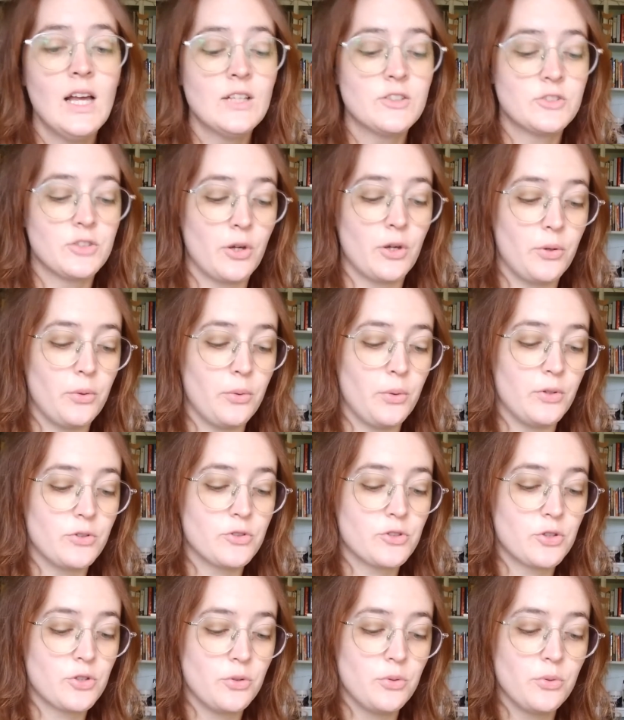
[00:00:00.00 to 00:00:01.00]
So
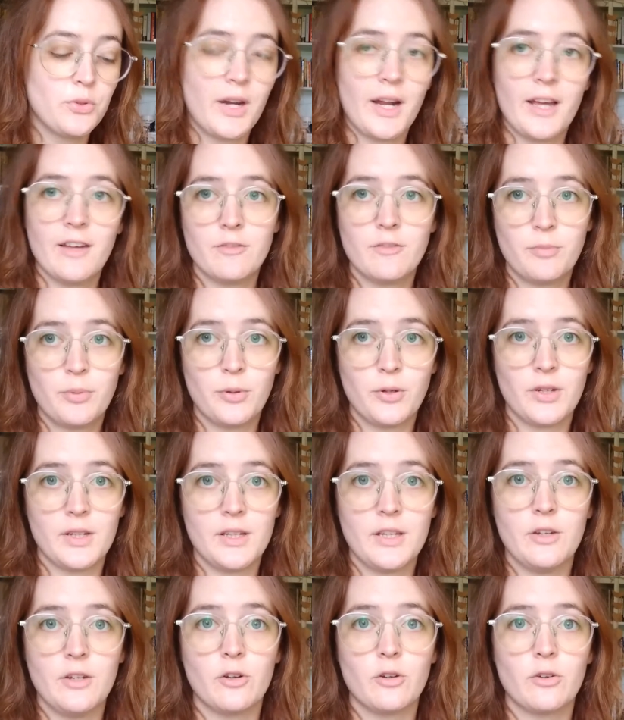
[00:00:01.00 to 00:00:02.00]
two that I have put
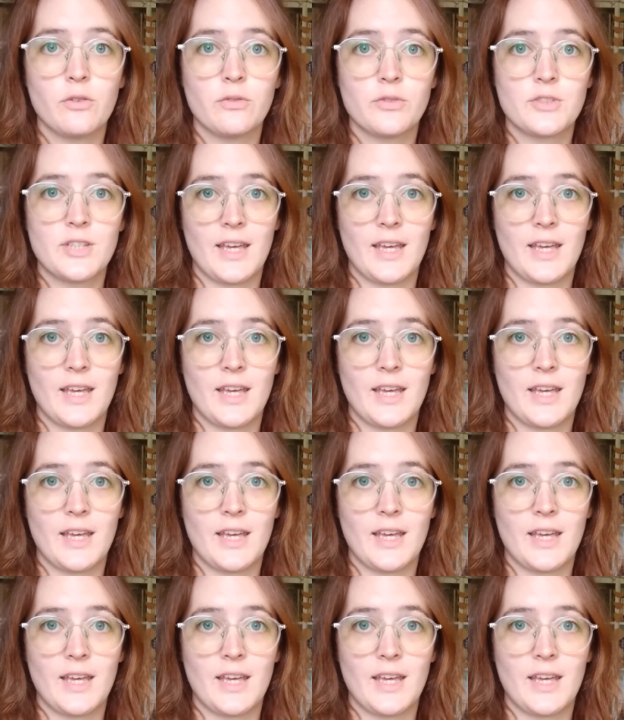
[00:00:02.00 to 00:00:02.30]
here